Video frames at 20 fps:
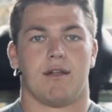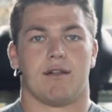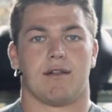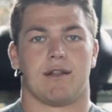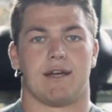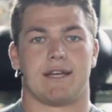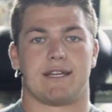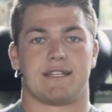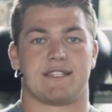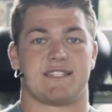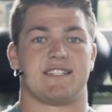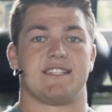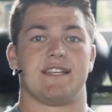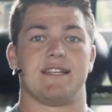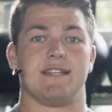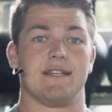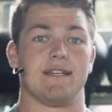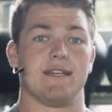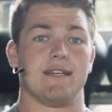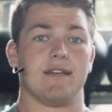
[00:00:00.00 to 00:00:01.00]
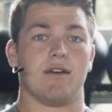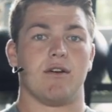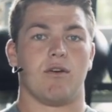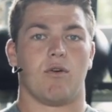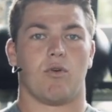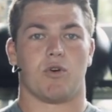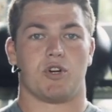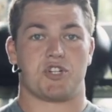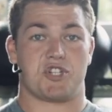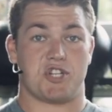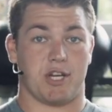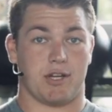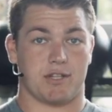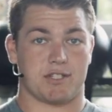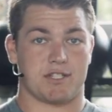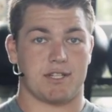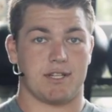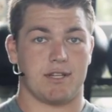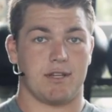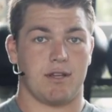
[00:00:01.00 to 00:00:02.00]
like Cindy or
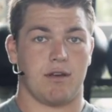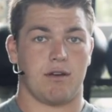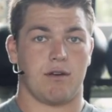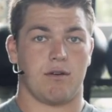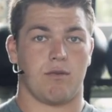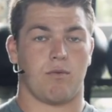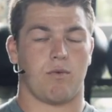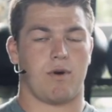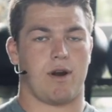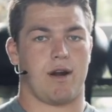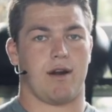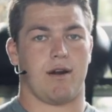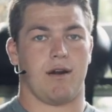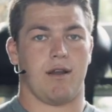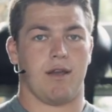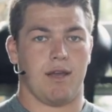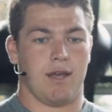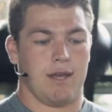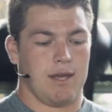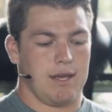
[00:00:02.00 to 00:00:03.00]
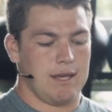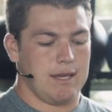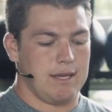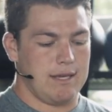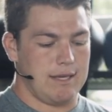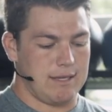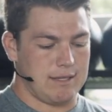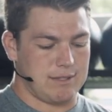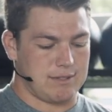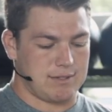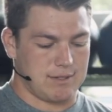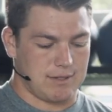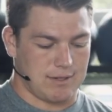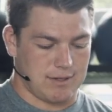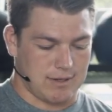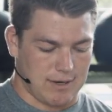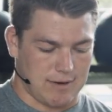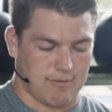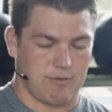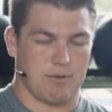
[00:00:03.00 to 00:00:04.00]
Chelsea, where it's
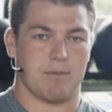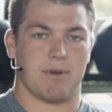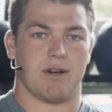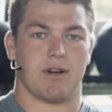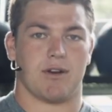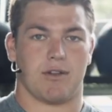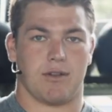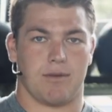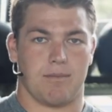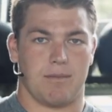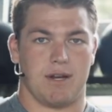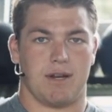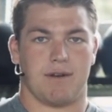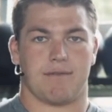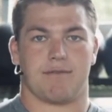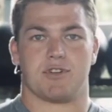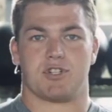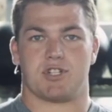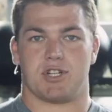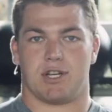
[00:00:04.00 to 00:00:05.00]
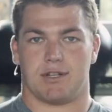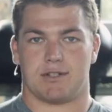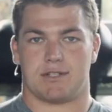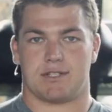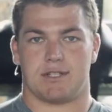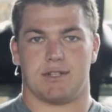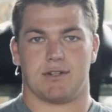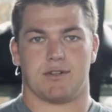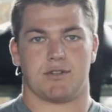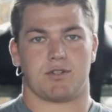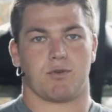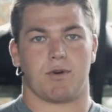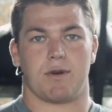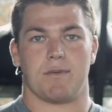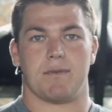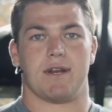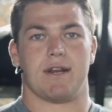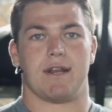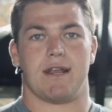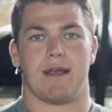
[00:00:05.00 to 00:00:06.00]
every minute on the minute for Chelsea or
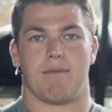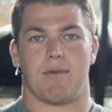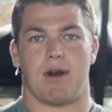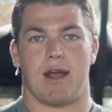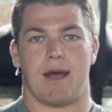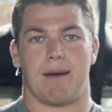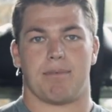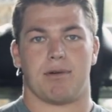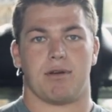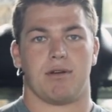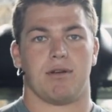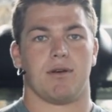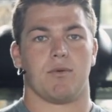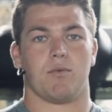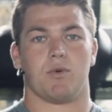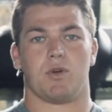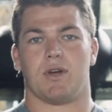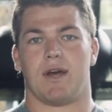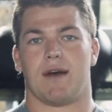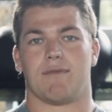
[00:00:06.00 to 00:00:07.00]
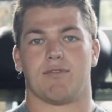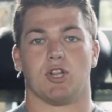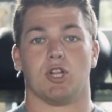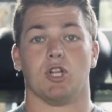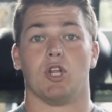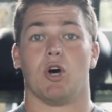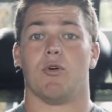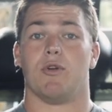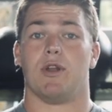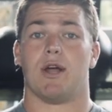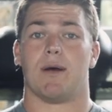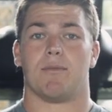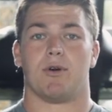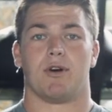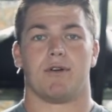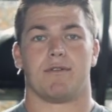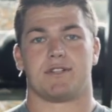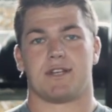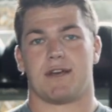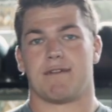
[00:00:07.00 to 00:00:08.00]
20-minute AMRAP, and we have a low
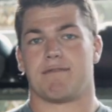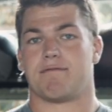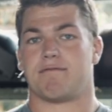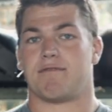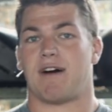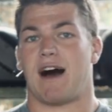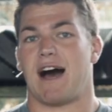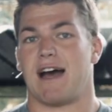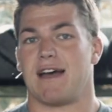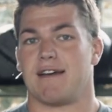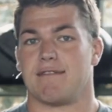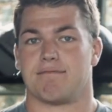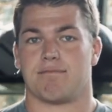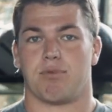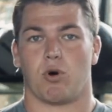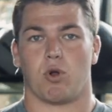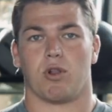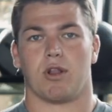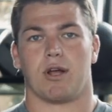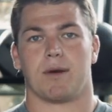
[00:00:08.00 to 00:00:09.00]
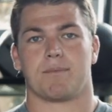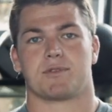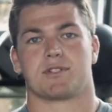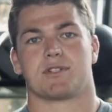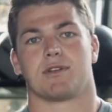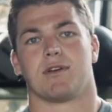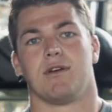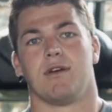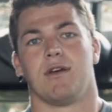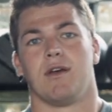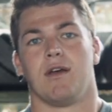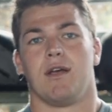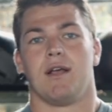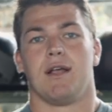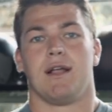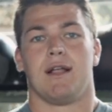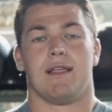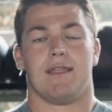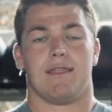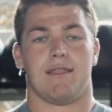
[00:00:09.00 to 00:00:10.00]
number of, say, 5 pull-ups,
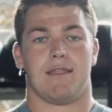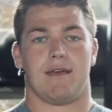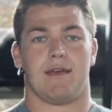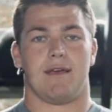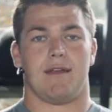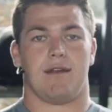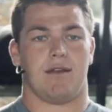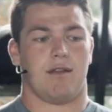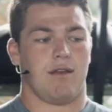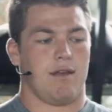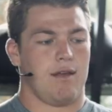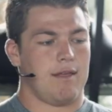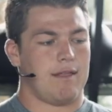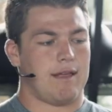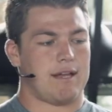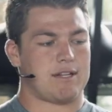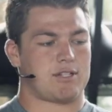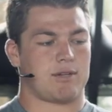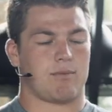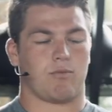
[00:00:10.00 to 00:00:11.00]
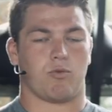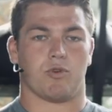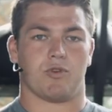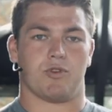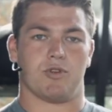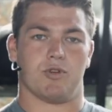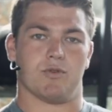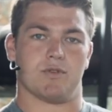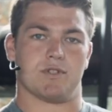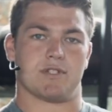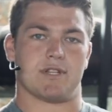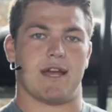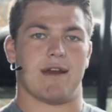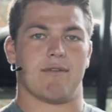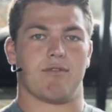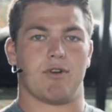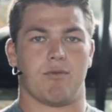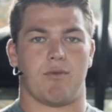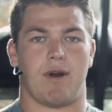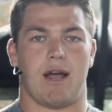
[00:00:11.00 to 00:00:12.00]
then that's something we'll do is
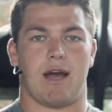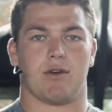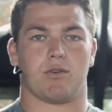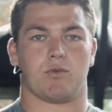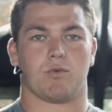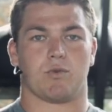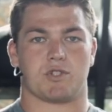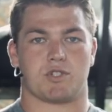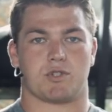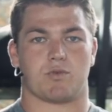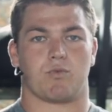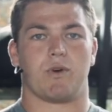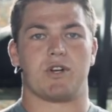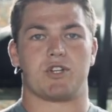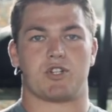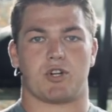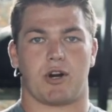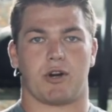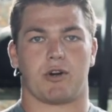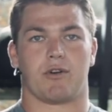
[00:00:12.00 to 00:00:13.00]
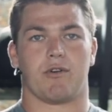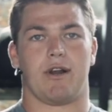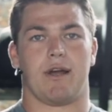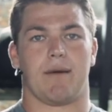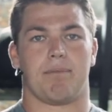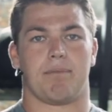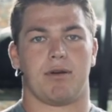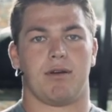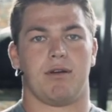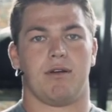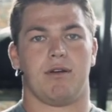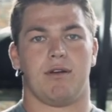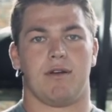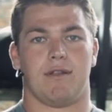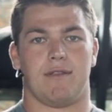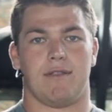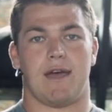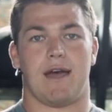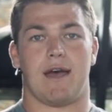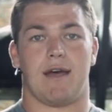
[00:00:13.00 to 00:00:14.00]
every round we'll switch our grip,
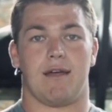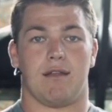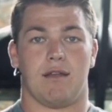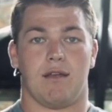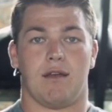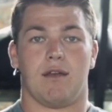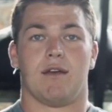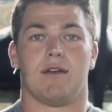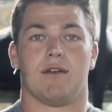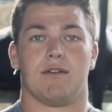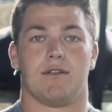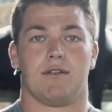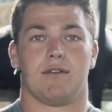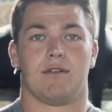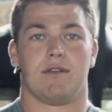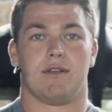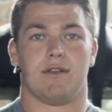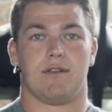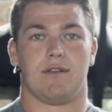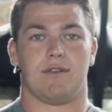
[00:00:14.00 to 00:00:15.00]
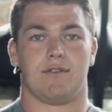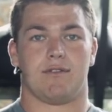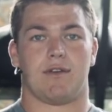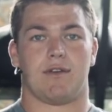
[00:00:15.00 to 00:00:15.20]
and that is